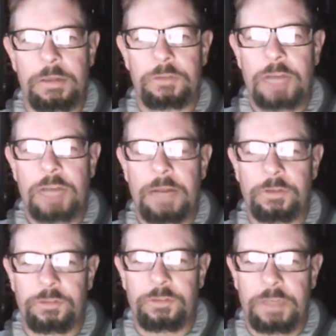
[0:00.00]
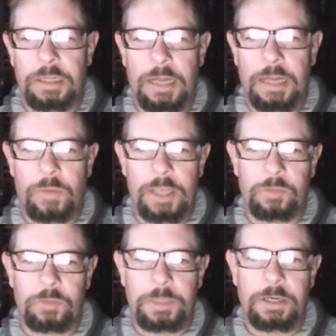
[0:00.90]
childish in a lot of
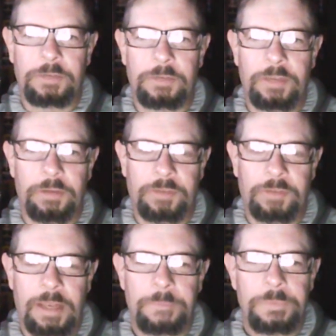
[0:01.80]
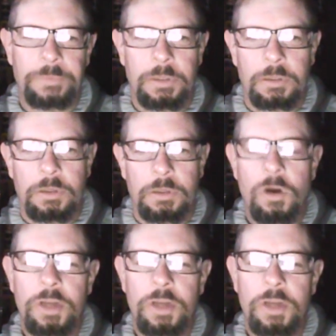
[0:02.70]
ways because they'll say, "Oh, in